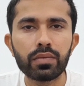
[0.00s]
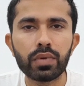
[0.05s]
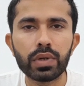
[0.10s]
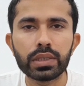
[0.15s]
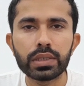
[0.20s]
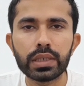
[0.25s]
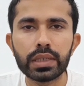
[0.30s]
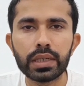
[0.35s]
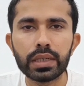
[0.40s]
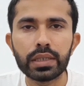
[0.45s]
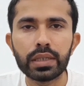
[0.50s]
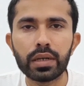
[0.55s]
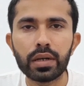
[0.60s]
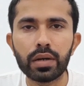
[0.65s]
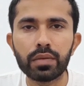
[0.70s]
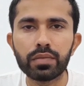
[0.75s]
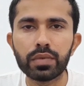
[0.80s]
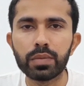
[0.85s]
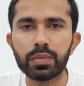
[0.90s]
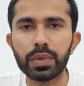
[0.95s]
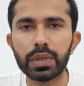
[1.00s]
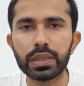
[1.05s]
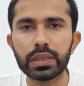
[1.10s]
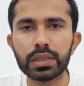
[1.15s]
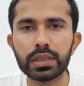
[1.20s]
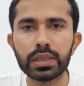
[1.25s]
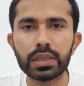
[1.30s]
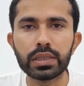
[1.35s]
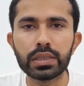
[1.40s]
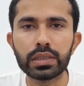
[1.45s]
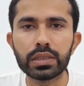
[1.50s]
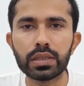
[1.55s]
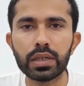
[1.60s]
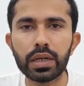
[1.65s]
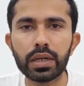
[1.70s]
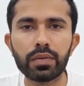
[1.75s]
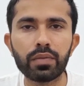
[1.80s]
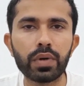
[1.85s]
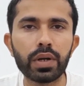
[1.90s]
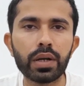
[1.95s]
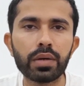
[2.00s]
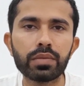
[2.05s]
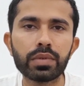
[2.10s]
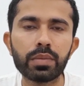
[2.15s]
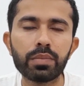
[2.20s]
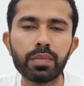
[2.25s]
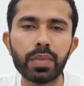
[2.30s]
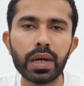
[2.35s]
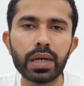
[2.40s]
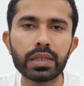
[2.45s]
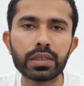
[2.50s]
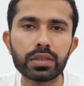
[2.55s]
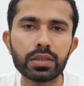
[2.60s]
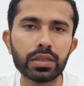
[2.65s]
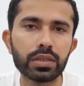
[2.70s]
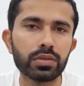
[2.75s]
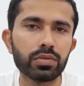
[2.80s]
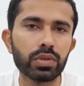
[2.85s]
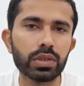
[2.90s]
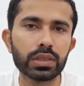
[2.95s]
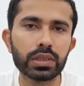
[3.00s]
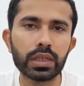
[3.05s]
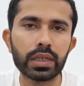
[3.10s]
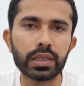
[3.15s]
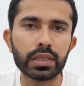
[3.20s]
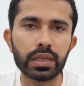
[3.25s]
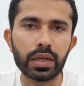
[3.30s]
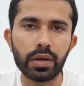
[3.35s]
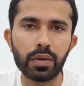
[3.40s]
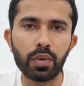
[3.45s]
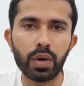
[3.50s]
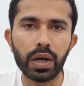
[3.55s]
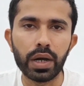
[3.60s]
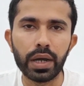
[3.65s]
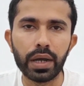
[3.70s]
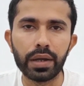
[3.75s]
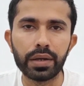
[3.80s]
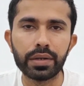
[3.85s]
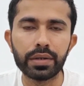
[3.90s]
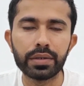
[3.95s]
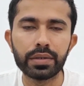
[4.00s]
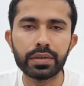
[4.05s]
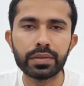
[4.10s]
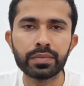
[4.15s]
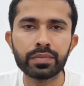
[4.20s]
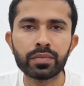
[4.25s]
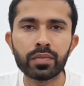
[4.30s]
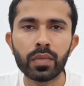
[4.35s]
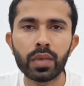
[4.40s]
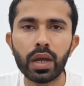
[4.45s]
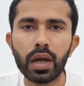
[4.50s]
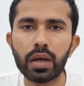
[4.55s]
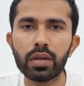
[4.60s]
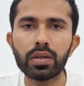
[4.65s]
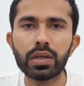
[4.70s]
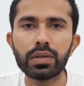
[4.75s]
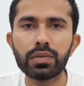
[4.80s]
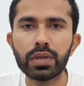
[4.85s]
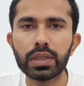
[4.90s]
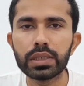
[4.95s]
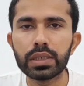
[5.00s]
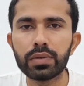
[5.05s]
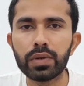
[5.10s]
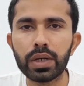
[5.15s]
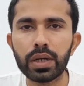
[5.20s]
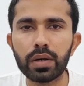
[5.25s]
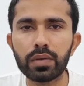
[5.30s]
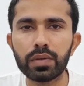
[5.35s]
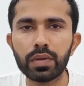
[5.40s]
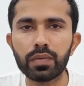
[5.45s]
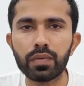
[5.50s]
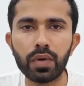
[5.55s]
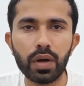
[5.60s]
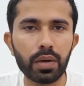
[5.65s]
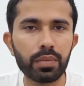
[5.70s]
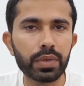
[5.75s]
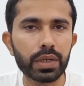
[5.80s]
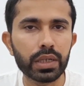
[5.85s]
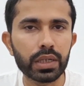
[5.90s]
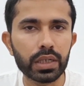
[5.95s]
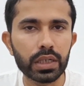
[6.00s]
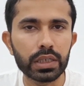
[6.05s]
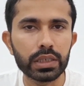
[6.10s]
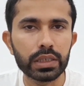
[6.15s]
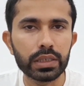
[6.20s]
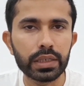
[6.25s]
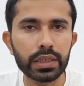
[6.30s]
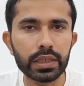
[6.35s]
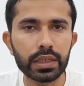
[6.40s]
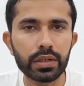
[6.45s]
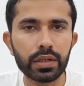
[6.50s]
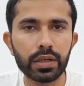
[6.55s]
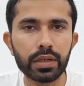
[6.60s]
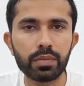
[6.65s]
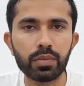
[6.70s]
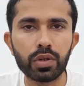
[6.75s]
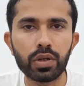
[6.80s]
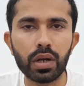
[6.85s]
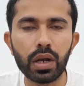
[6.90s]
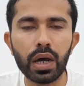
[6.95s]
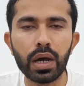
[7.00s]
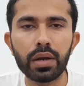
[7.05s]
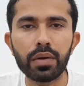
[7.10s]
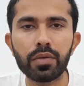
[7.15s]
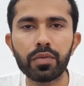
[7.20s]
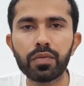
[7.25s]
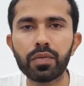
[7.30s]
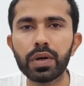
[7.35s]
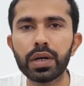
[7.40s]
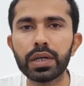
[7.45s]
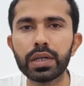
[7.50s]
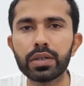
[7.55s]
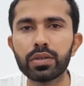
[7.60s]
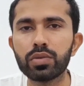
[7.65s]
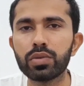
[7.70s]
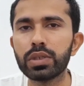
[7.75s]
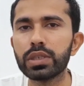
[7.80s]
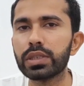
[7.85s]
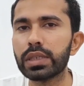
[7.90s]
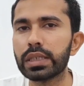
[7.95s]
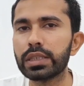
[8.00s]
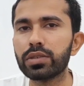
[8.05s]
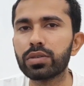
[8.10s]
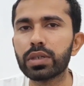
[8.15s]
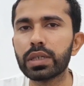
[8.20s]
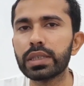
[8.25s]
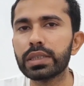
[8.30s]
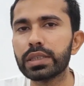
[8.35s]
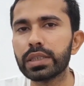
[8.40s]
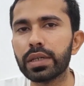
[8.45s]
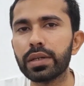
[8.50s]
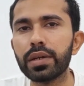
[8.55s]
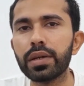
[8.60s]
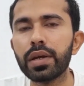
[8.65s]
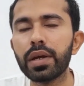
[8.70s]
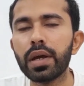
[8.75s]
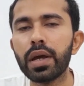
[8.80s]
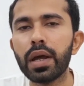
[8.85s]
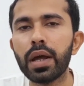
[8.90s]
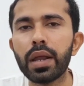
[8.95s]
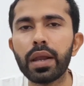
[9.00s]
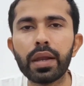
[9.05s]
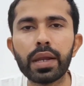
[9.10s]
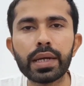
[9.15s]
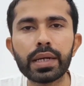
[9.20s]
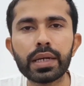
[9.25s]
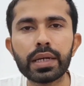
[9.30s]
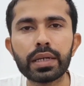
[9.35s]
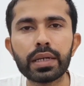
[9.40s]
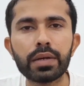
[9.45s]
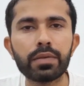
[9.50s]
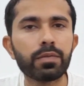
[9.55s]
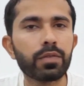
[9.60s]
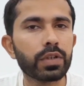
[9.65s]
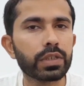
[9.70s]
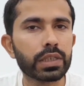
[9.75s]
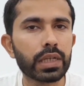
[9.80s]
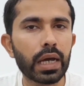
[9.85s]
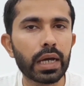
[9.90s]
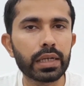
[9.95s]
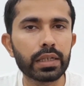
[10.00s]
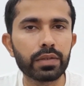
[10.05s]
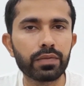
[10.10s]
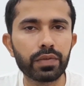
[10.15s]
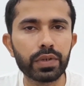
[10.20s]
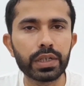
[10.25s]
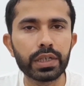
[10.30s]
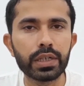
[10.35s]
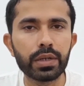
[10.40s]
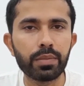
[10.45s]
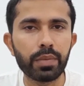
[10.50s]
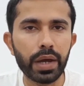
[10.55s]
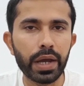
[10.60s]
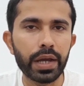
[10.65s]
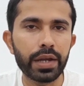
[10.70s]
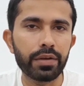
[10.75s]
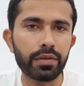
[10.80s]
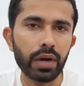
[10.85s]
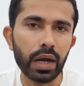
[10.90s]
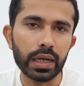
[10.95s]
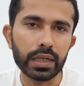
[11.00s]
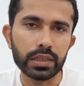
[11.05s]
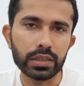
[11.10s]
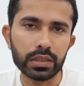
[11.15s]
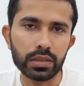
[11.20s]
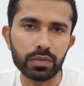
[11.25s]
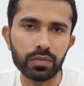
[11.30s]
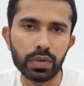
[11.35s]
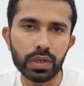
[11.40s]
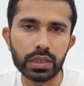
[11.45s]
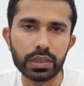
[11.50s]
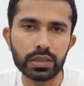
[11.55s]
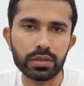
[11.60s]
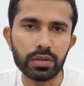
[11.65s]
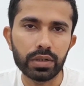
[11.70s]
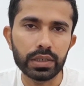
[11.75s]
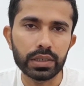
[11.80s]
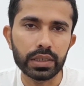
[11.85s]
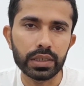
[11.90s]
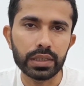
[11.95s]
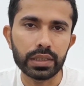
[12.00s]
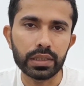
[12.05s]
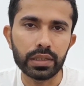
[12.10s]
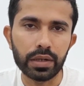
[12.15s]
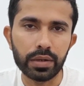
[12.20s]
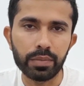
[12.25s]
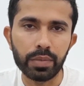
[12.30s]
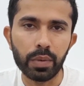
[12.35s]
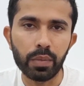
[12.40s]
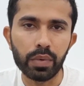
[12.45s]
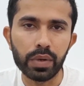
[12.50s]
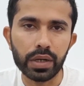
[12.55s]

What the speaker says: another of their presidents and one of the best the USA has ever had. Although he was up on a farm in Kentucky, he put a lot of effort into his education. Lincoln emphasized freedom and rights while strengthening the Republican